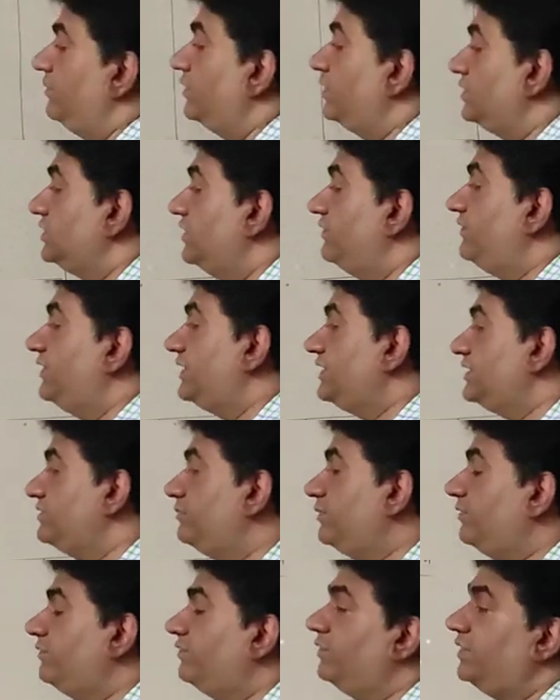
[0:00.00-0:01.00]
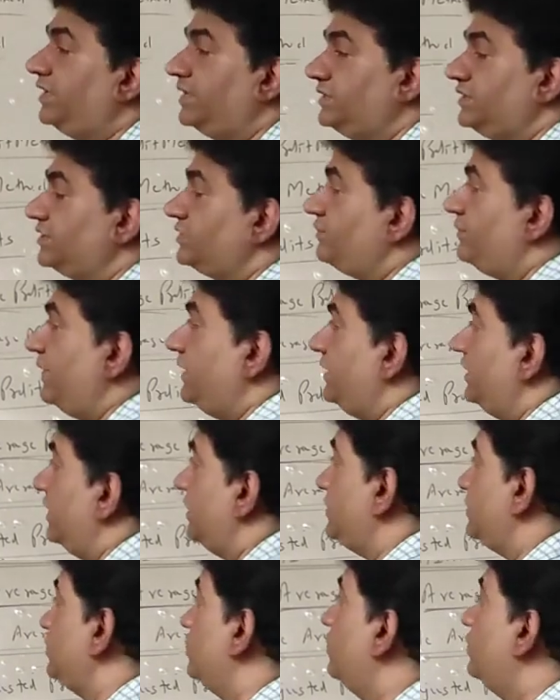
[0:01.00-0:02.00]
because if it is before adjustment there
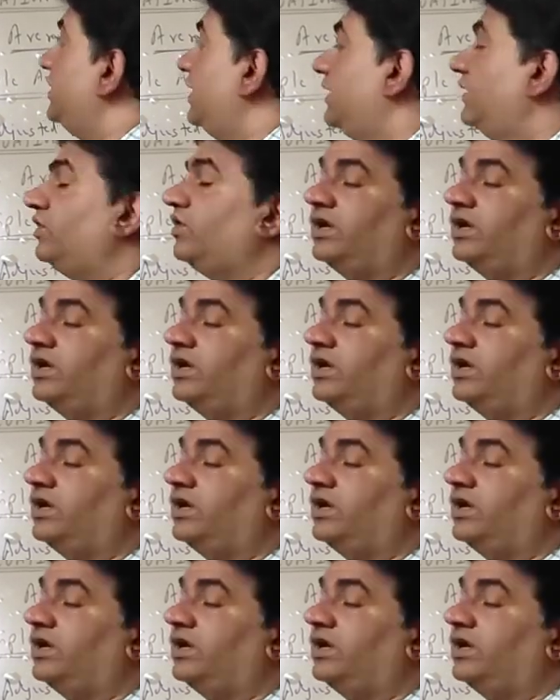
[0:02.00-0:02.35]
is no need.